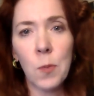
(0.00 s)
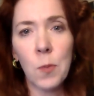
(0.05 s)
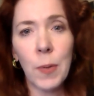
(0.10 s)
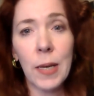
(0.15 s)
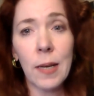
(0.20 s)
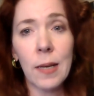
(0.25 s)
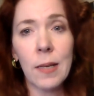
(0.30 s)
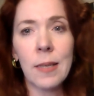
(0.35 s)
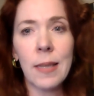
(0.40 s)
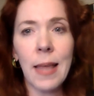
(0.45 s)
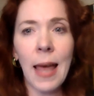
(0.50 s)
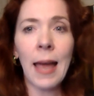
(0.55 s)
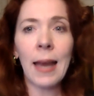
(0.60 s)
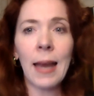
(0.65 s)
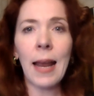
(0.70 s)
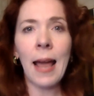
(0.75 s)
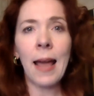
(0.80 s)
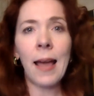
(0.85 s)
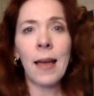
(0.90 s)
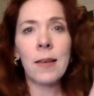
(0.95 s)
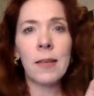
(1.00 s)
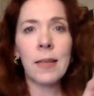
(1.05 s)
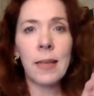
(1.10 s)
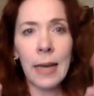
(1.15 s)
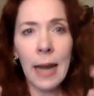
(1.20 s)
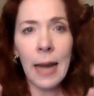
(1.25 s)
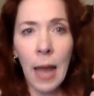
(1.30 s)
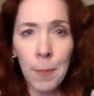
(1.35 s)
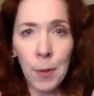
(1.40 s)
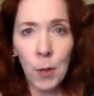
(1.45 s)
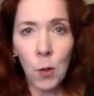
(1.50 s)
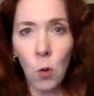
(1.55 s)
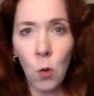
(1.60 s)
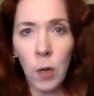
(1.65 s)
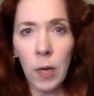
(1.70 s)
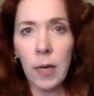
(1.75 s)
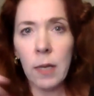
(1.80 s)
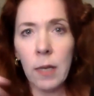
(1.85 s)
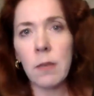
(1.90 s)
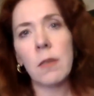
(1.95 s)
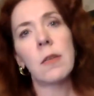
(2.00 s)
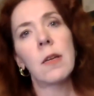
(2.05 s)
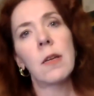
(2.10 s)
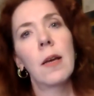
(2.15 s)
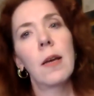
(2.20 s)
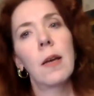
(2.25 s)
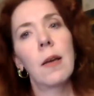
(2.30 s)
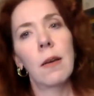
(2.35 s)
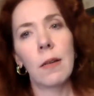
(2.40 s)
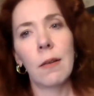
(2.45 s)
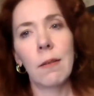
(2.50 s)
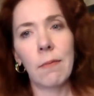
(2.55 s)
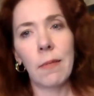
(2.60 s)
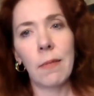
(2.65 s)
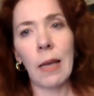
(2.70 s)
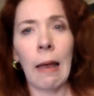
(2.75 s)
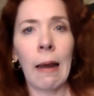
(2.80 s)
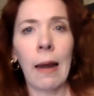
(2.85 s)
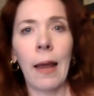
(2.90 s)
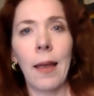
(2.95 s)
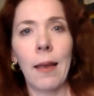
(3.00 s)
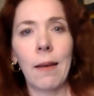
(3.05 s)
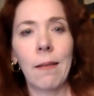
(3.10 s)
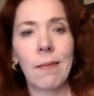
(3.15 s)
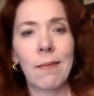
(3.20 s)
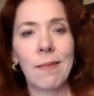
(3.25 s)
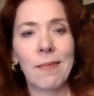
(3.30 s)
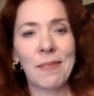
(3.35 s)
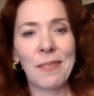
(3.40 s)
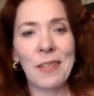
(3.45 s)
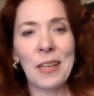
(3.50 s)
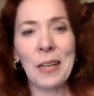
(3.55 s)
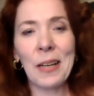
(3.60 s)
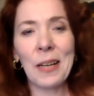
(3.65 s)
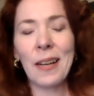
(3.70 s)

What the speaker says: because that has cannabinoids in it? Yeah,